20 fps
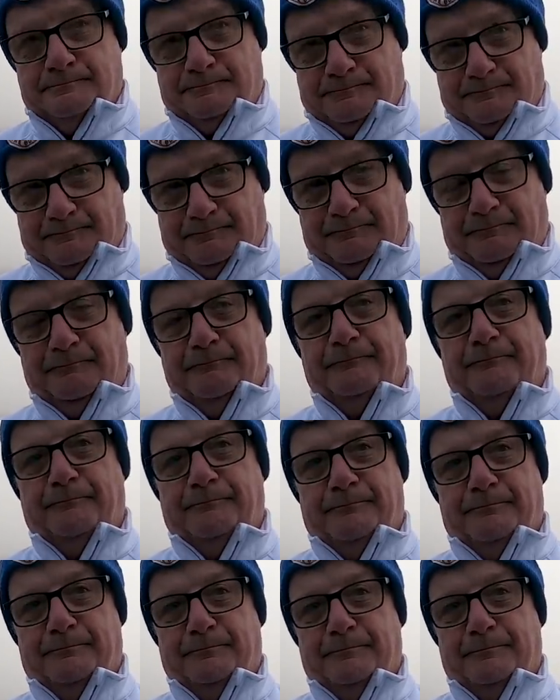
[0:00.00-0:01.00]
Auchinleck
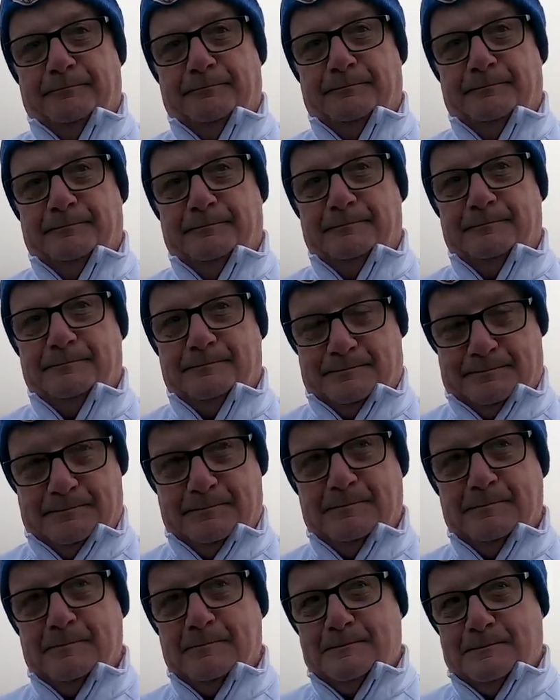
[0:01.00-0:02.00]
Talbot lost their last game. They were
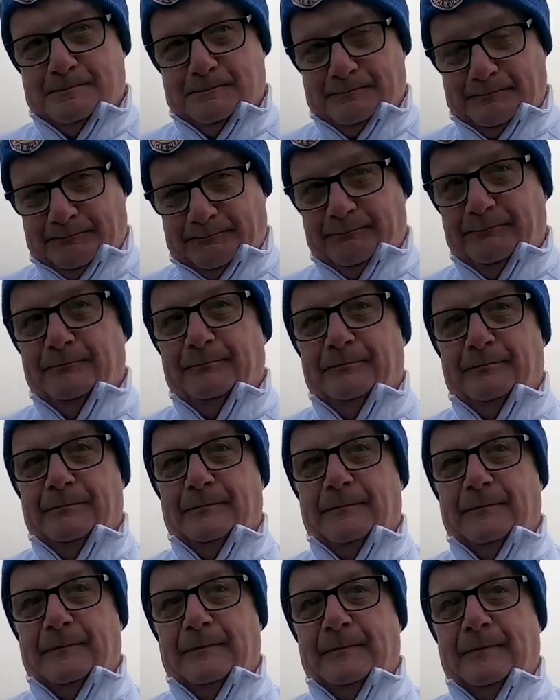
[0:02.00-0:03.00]
cup games, so maybe
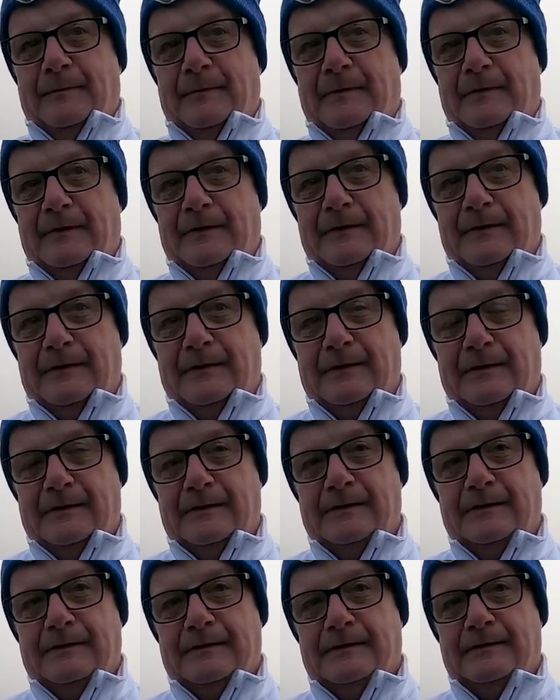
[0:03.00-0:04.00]
weren't playing their full strength
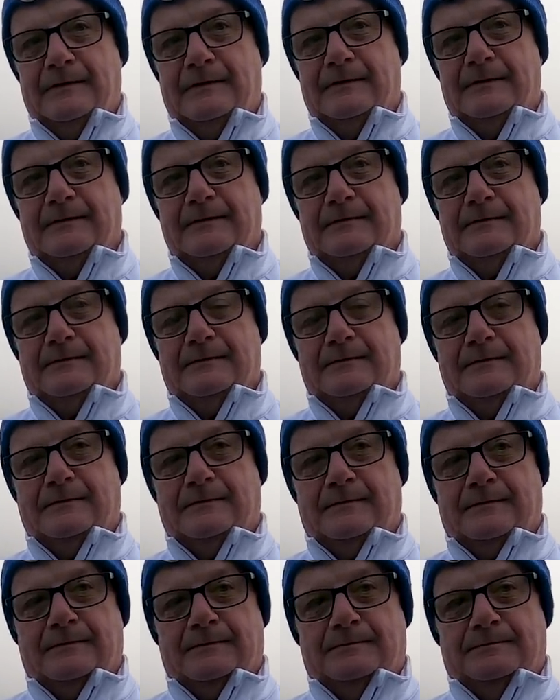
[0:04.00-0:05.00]
teams. But what are your
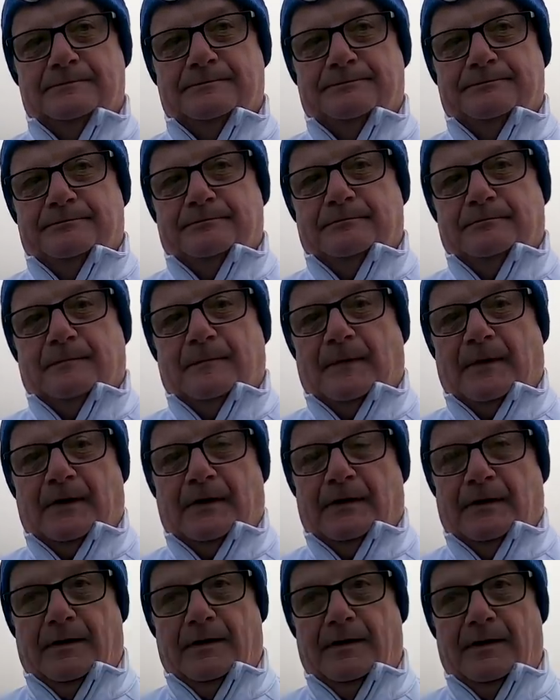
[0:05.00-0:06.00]
thoughts on the game?
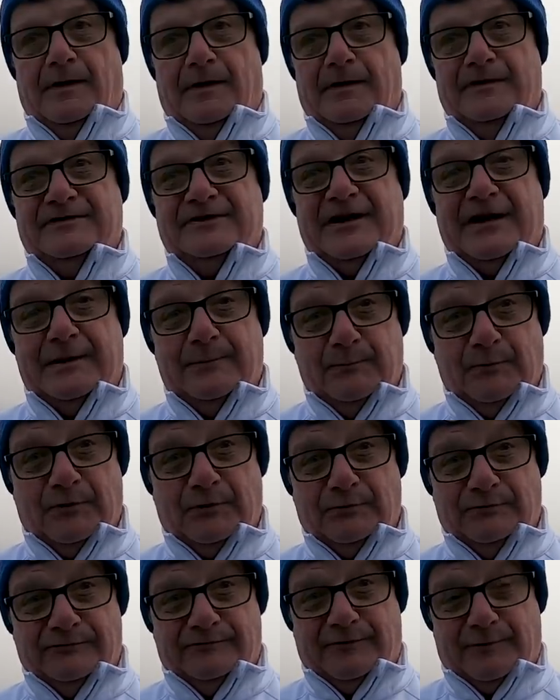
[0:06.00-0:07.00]
Uh, it's a game we're
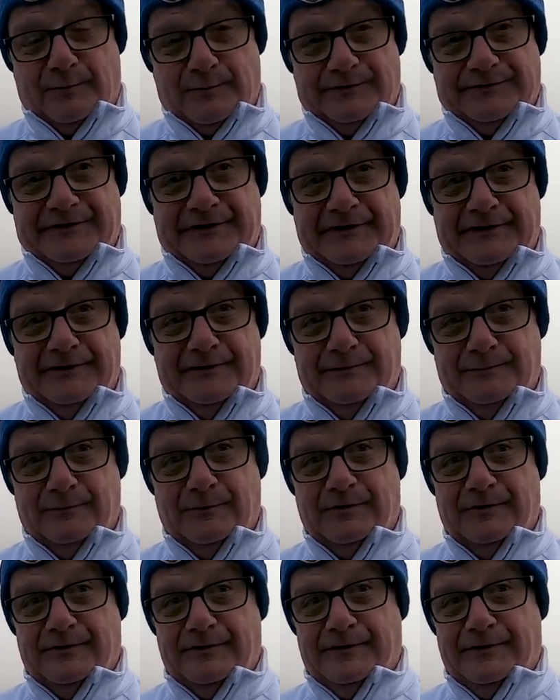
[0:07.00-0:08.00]
looking forward to.
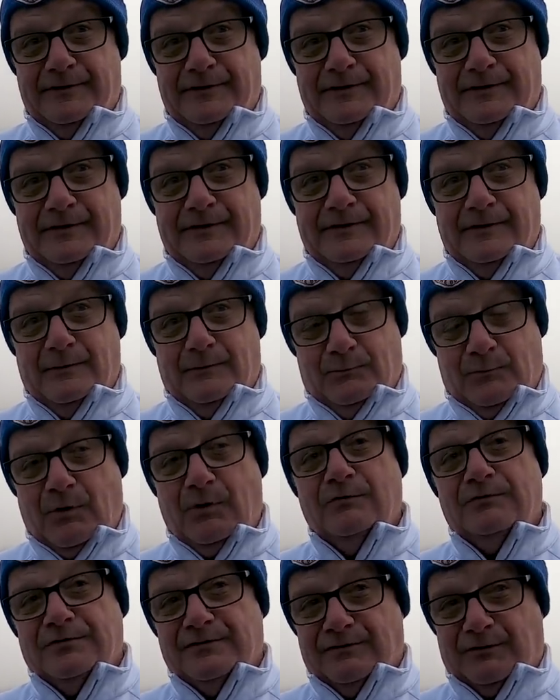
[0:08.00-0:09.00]
We, we
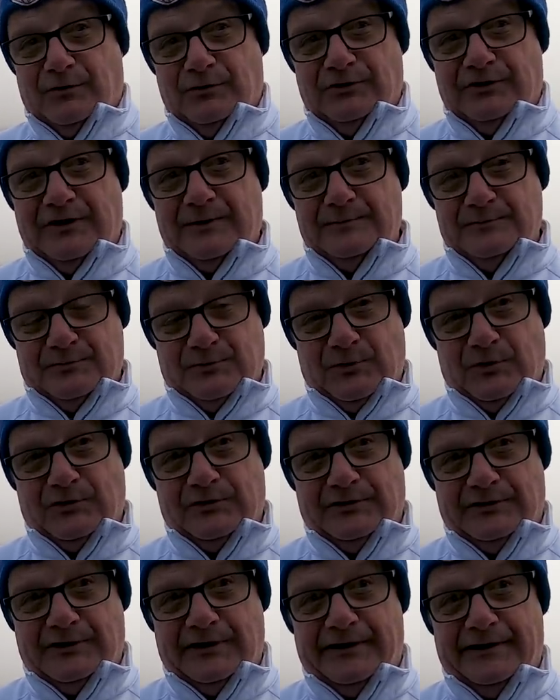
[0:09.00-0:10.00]
also have good games for
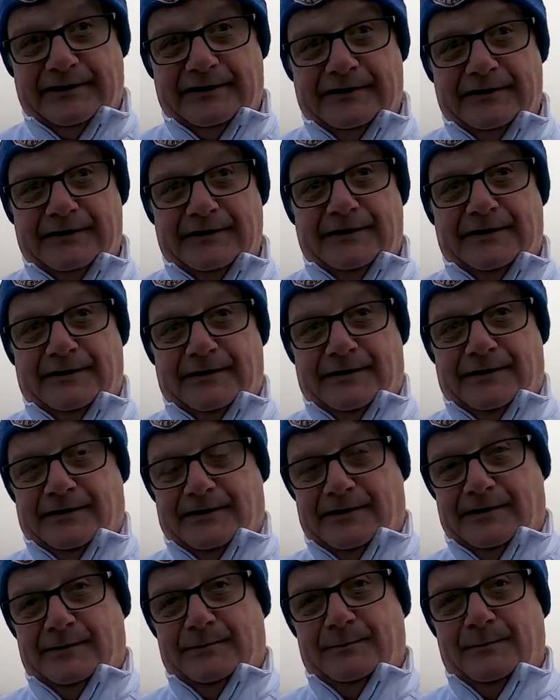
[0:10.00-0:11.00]
Auchinleck. Yep.
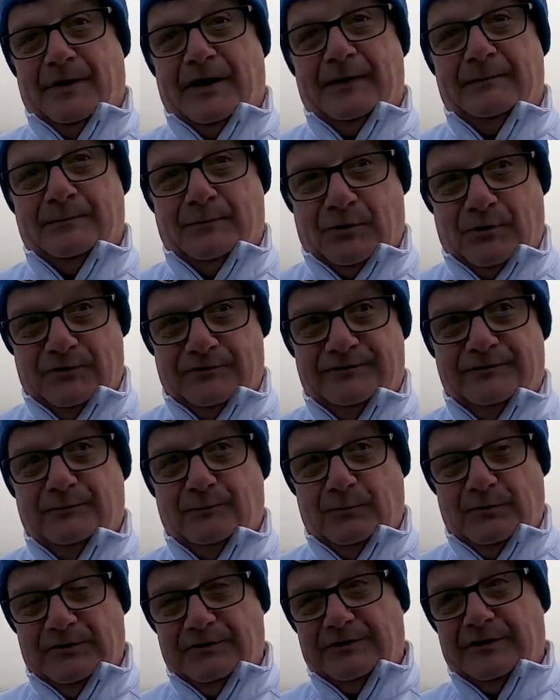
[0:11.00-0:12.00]
Um, I'm
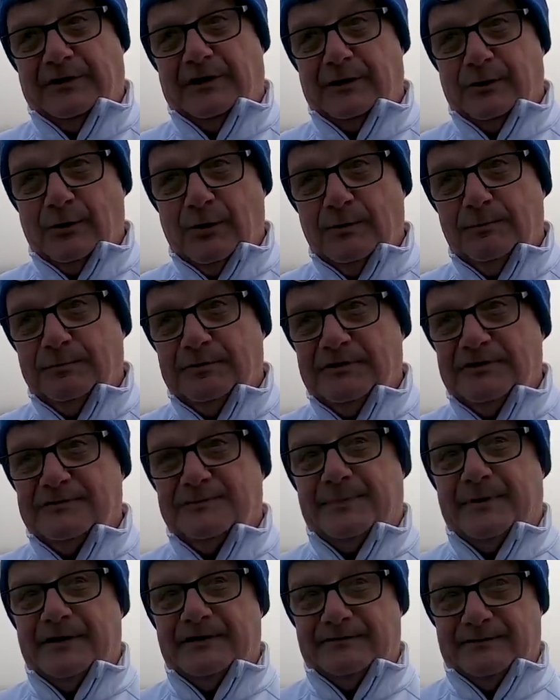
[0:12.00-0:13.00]
confident we're getting a lot of players
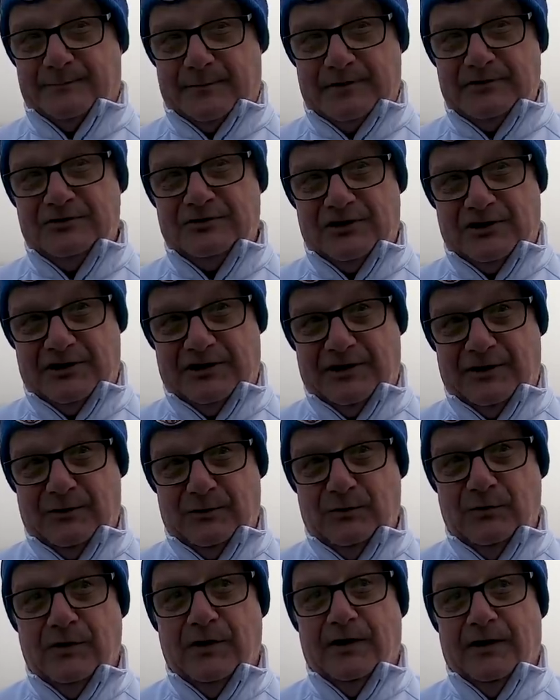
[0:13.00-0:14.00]
back from injury now,
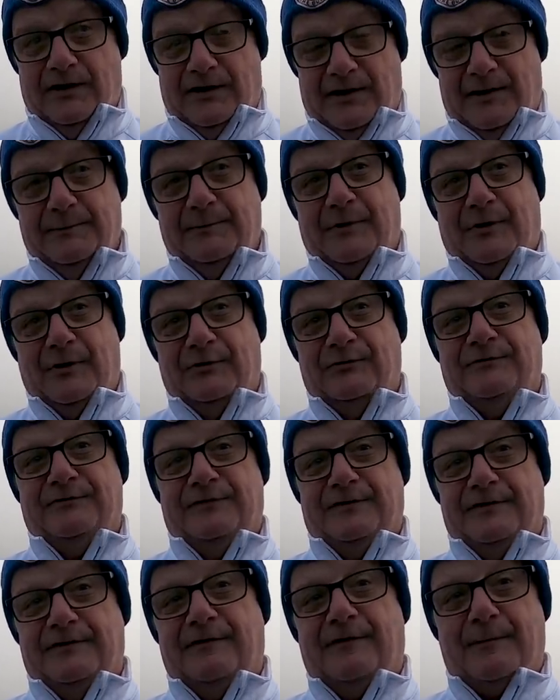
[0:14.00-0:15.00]
and I'm
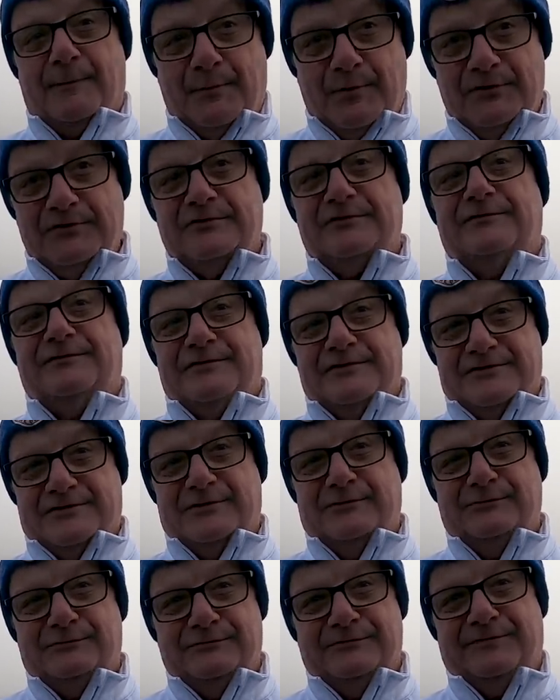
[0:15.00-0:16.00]
confident of a positive
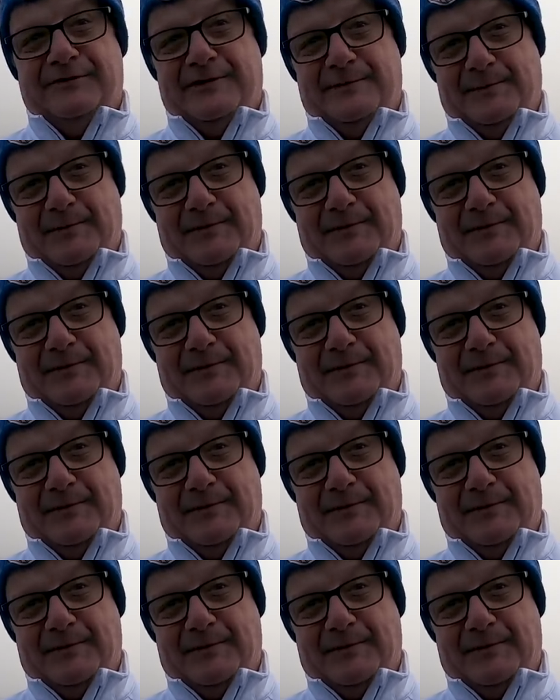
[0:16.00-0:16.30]
result for the